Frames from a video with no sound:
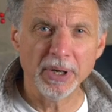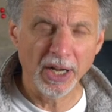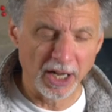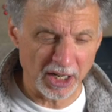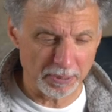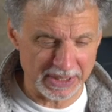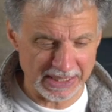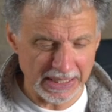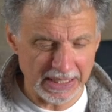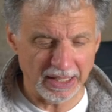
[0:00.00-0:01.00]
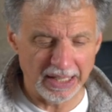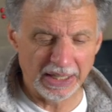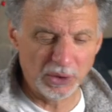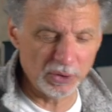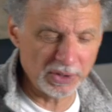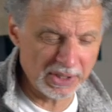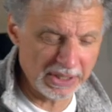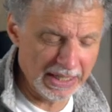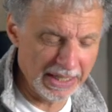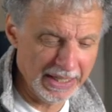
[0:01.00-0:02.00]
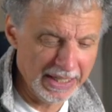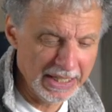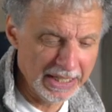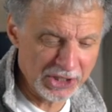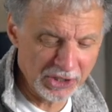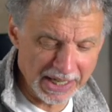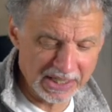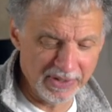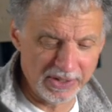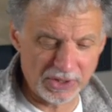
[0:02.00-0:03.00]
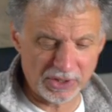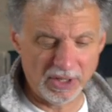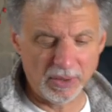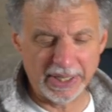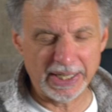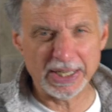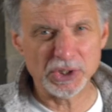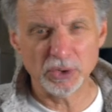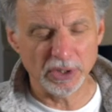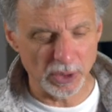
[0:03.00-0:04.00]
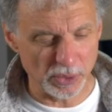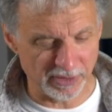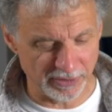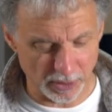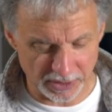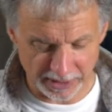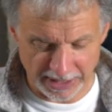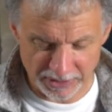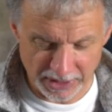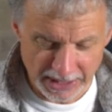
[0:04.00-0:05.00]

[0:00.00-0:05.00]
park particularly looked uh, attractive in the snow, and I, I took loads of photographs.